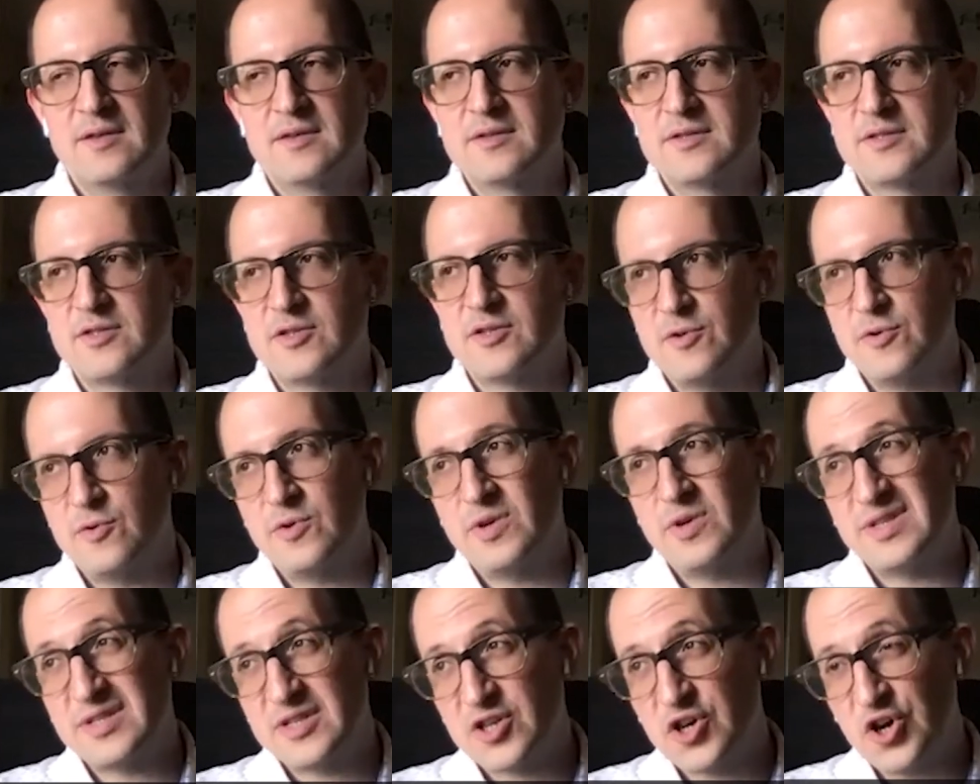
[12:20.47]
so
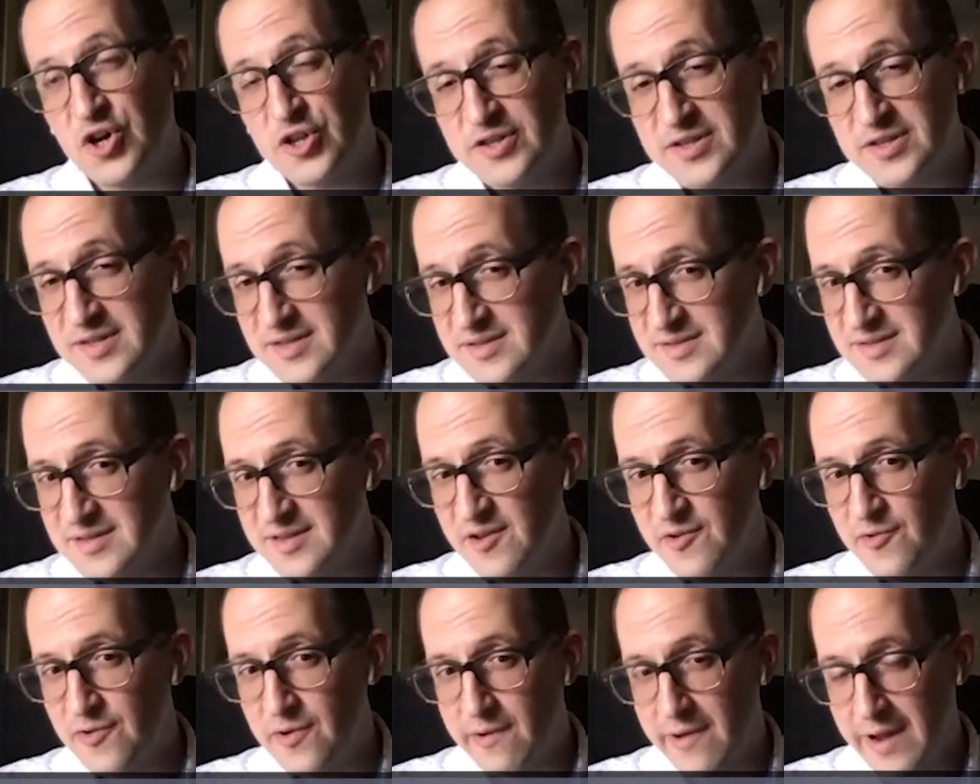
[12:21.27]
is content
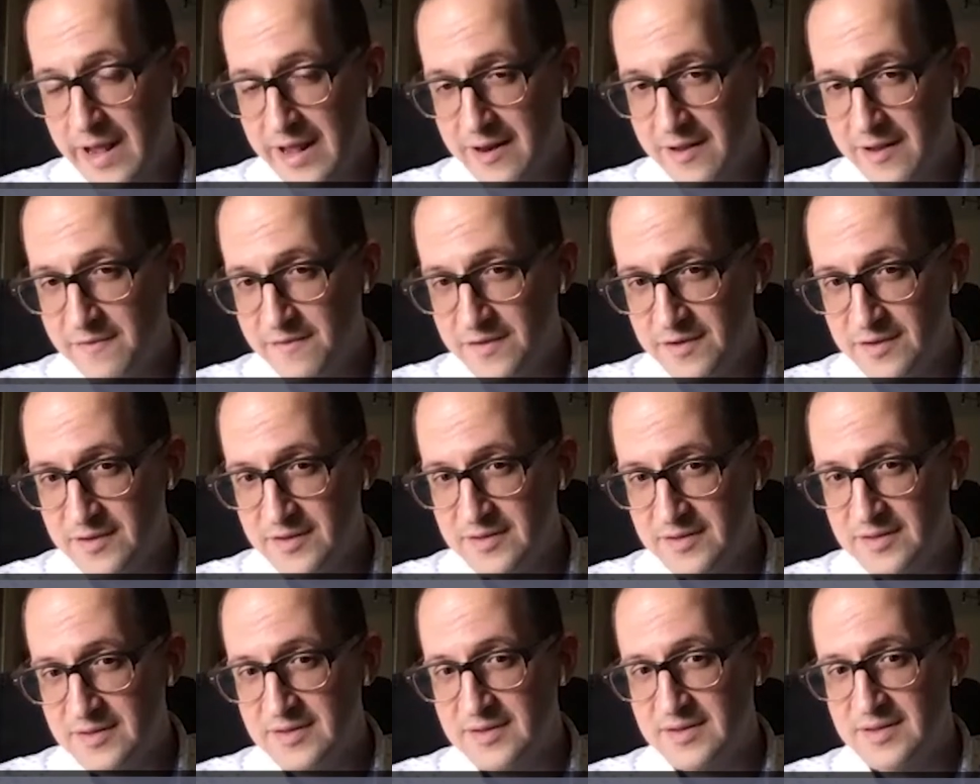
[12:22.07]
still
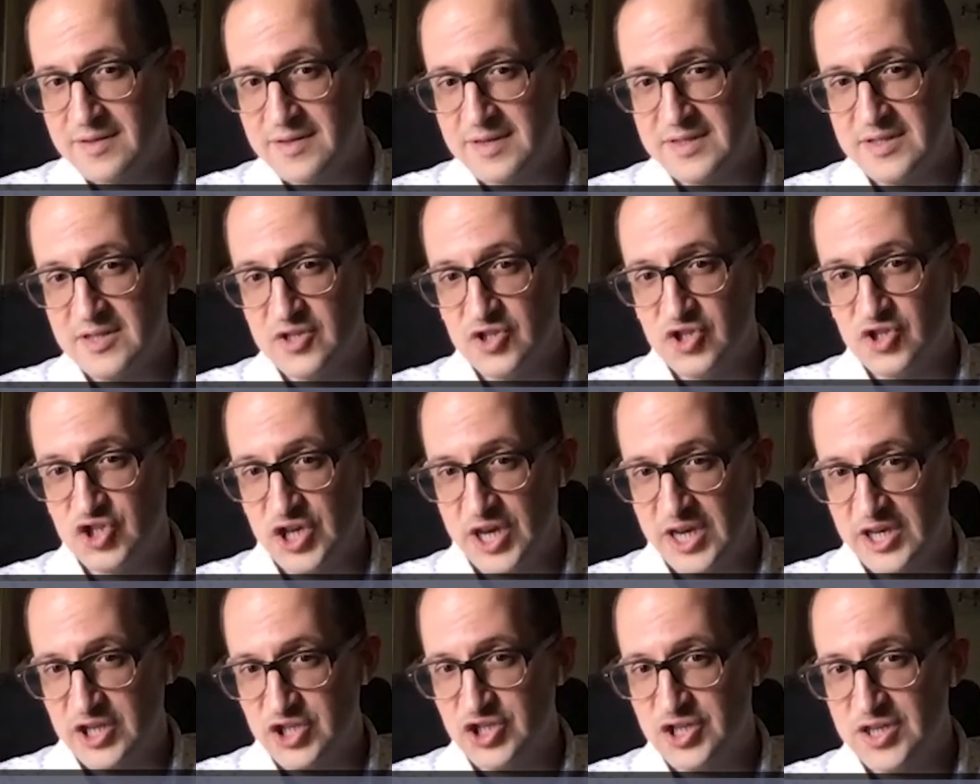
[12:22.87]
relevant? Is it
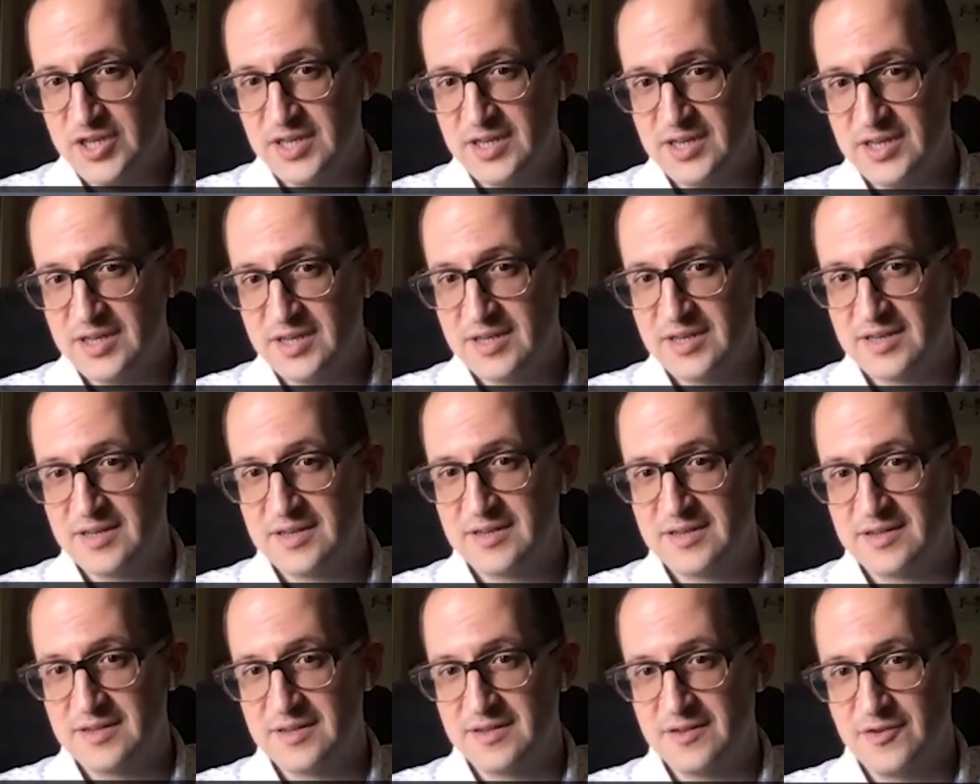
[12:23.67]
changing,
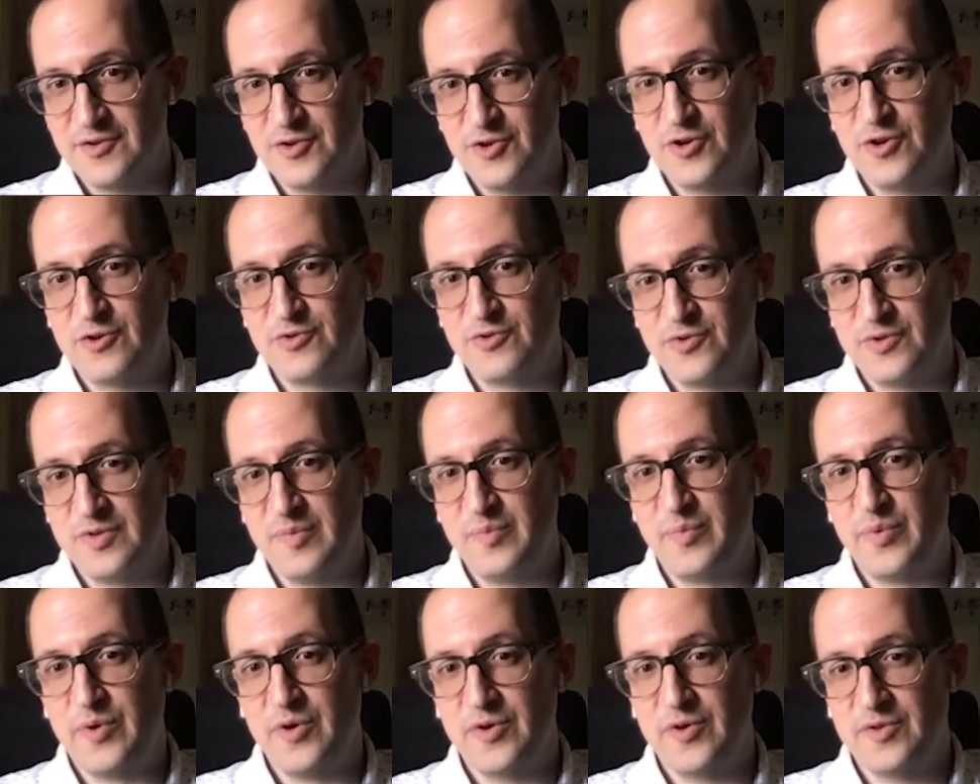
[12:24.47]
to the
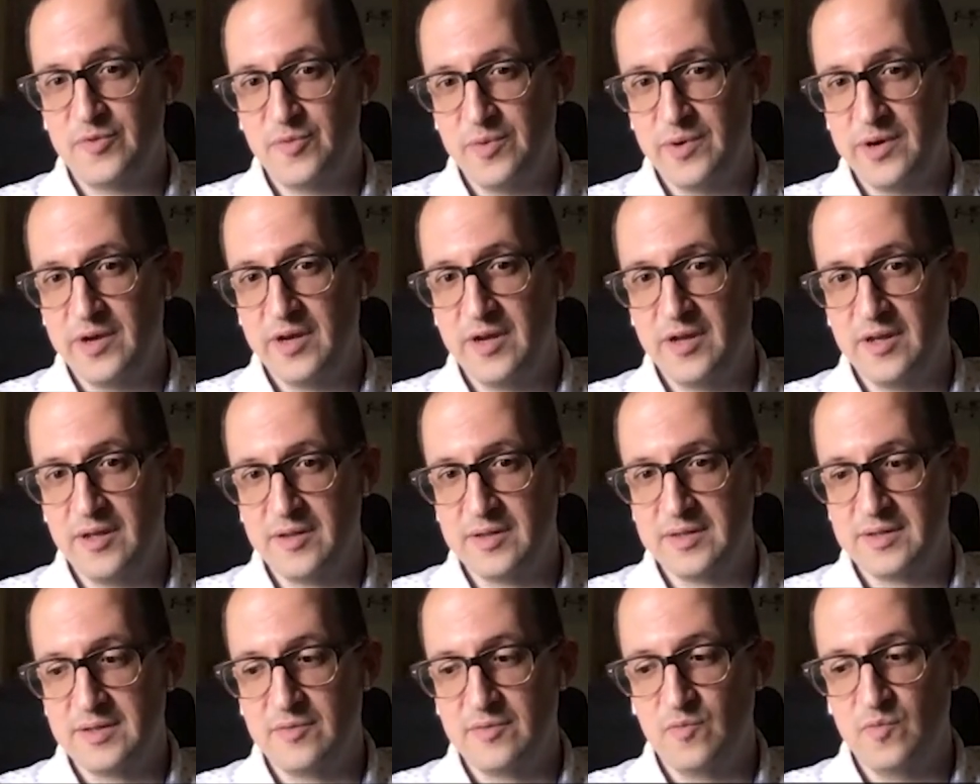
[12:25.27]
point where
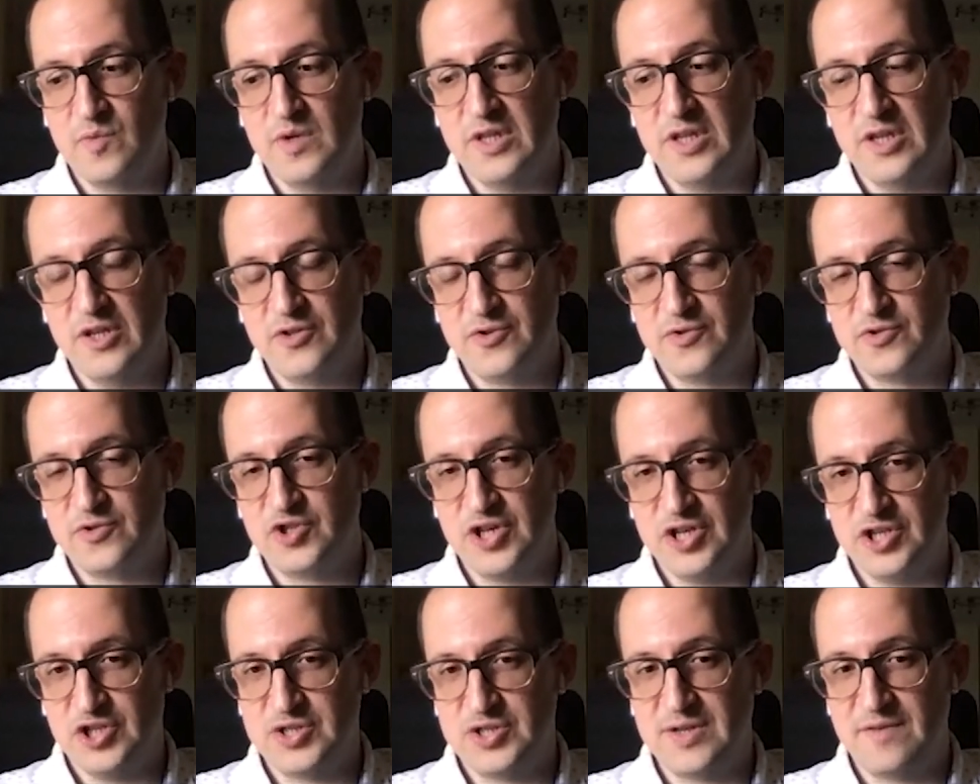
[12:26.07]
we need to
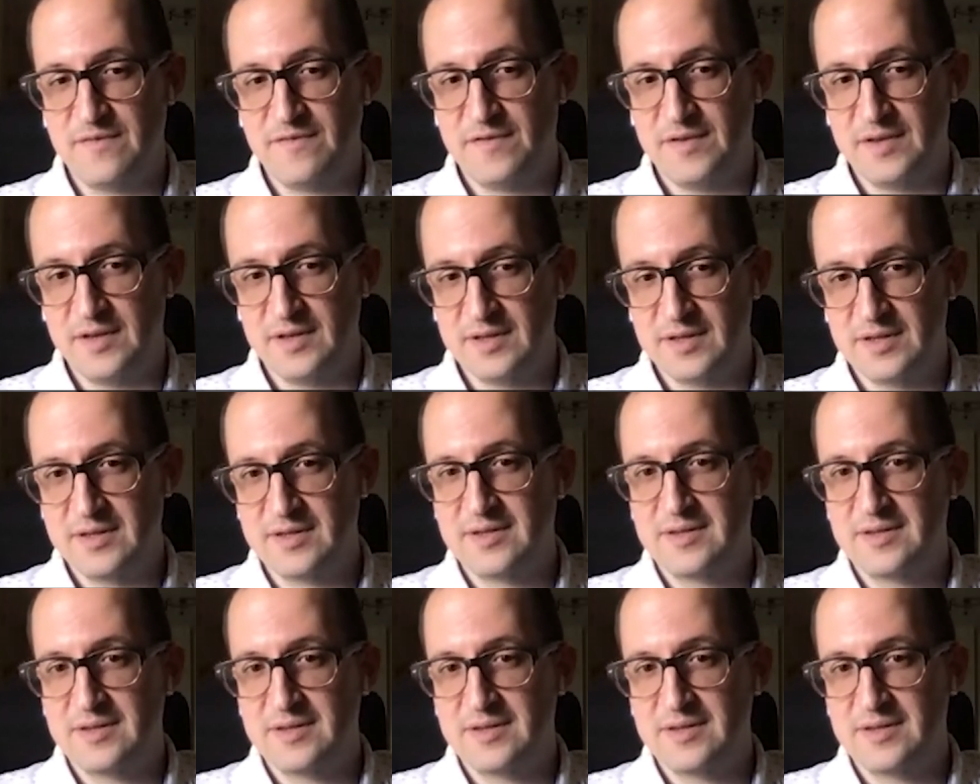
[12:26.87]
change something